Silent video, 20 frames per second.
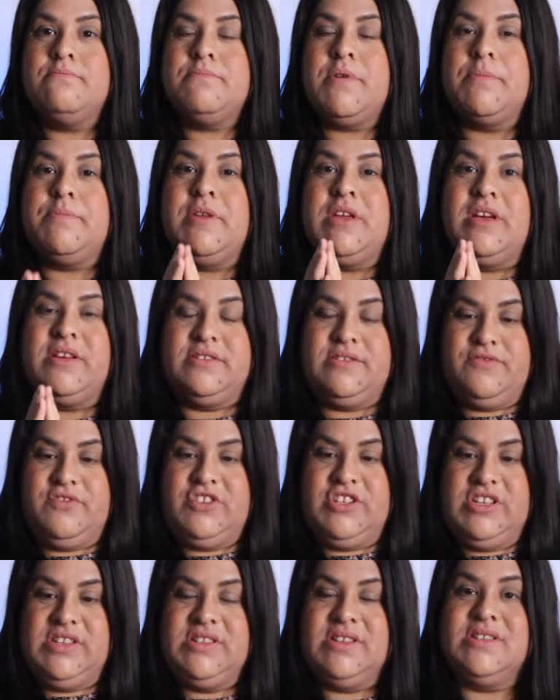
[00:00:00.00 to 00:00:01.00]
but because of
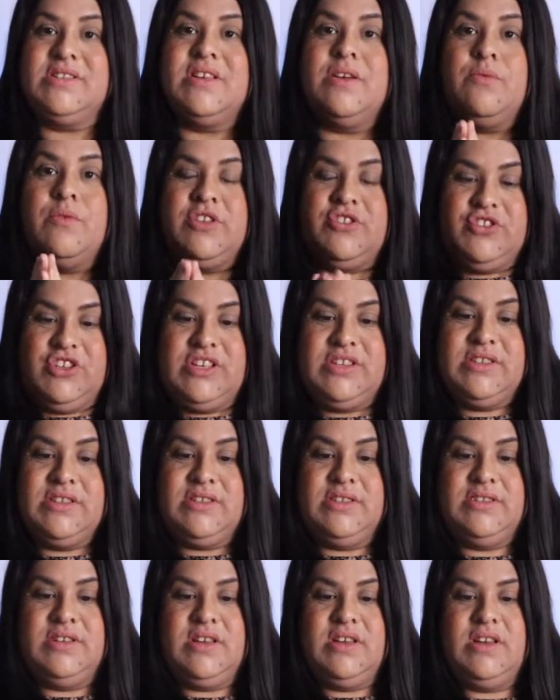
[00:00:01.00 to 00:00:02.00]
Jesus and what
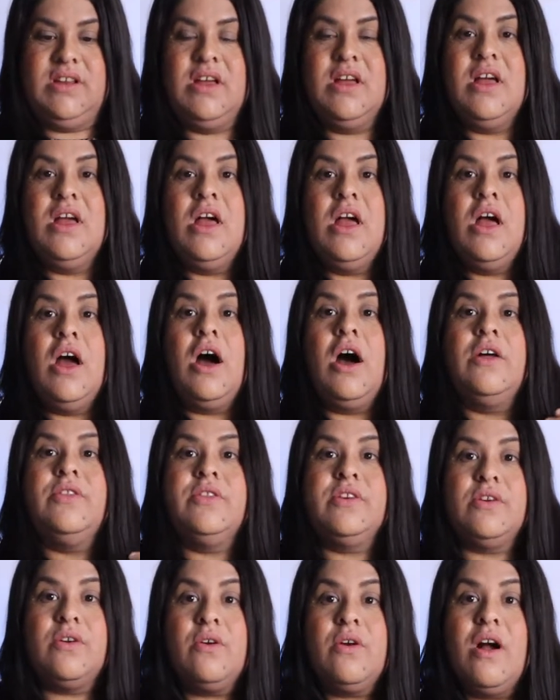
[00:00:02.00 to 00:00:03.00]
Jesus did on
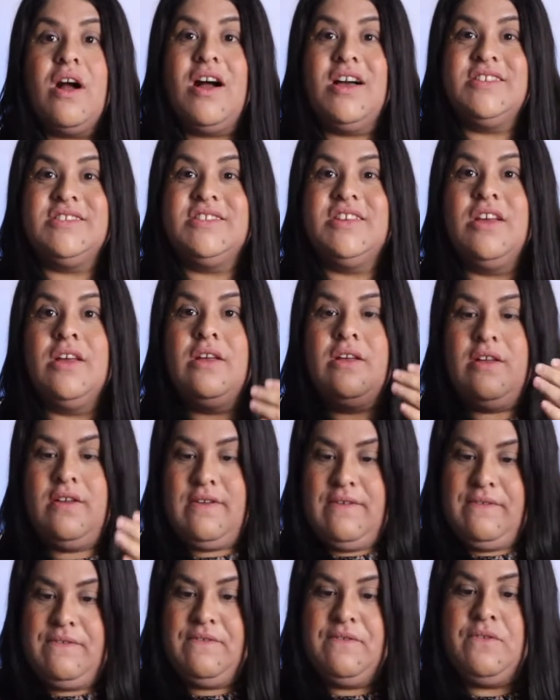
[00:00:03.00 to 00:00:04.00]
the cross
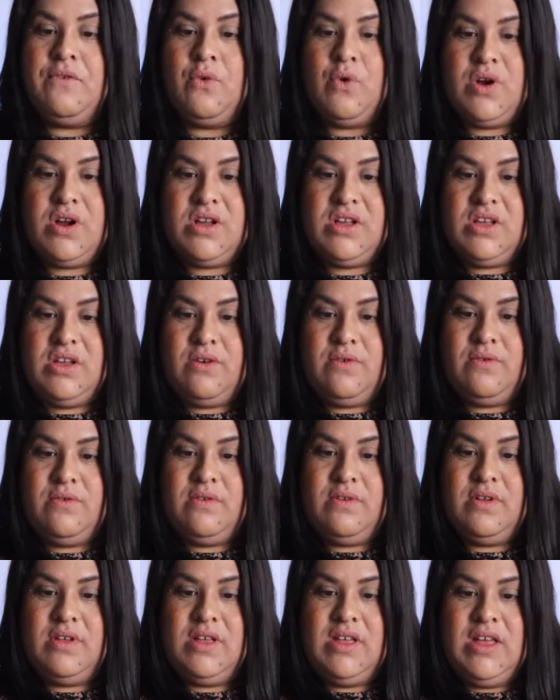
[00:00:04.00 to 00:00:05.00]
for you.
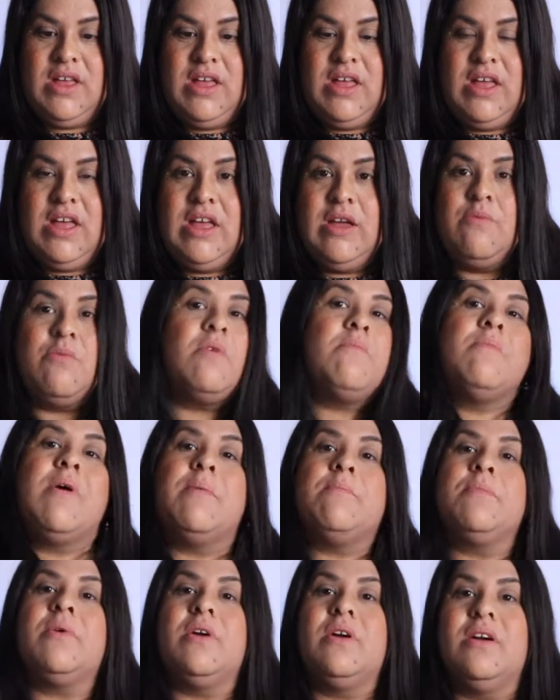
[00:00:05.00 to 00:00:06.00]

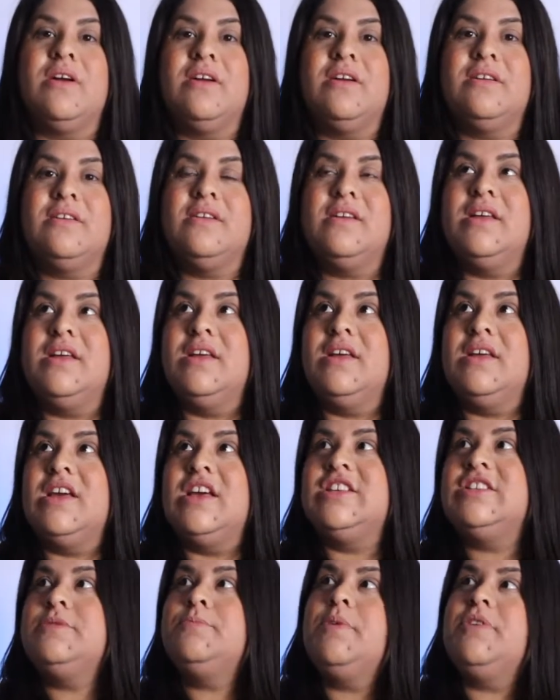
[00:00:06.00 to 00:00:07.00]
Remember,
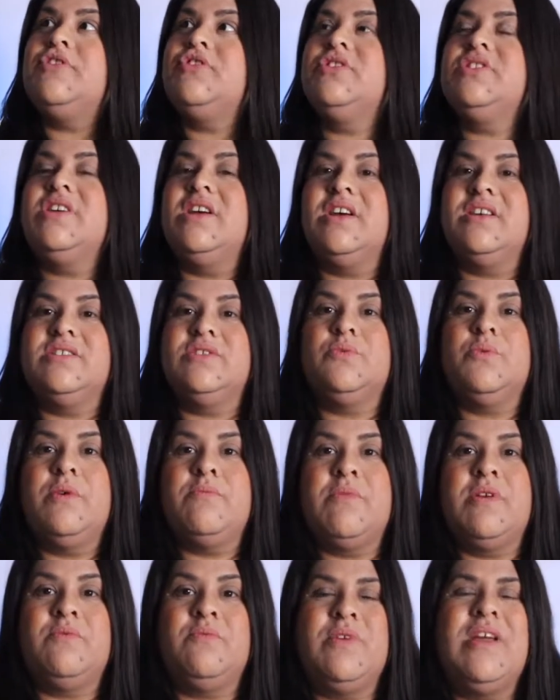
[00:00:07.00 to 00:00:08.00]
especially us
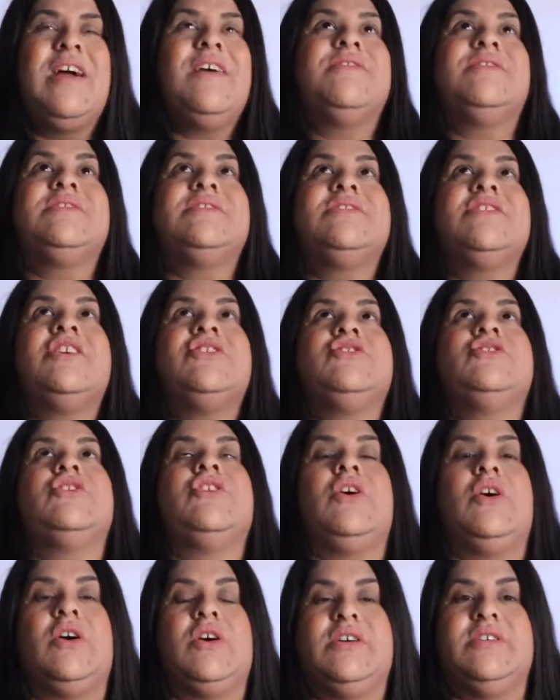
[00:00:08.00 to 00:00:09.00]
women, we have such a
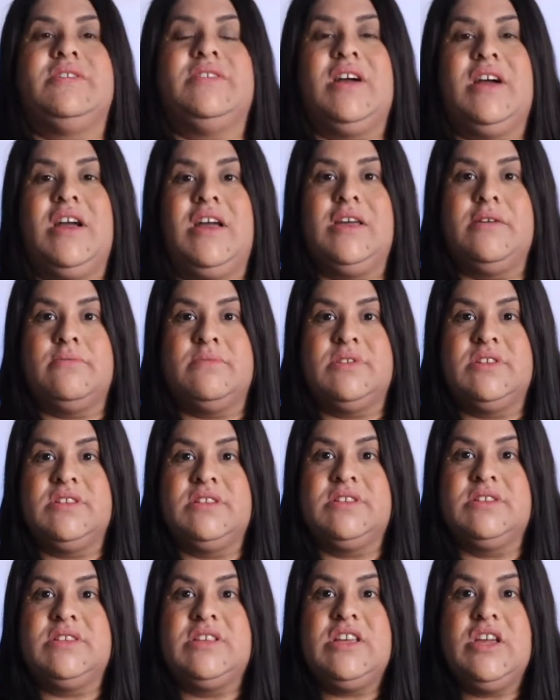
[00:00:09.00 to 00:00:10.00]
hard time to
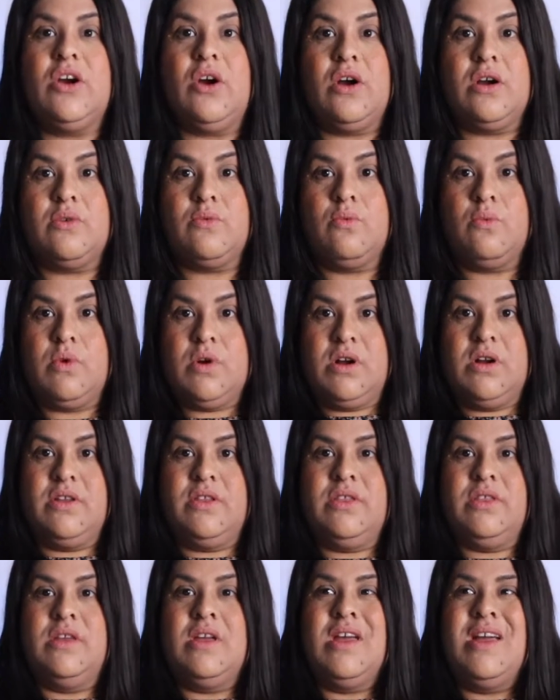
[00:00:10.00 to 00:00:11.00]
see our
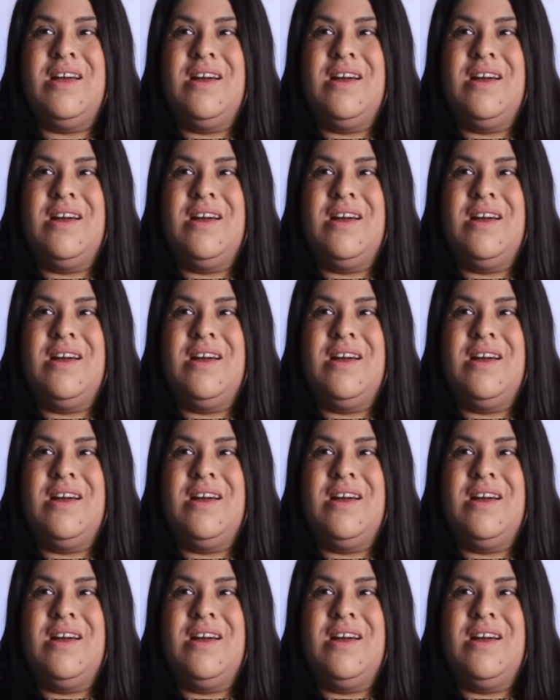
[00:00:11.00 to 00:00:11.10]
worth.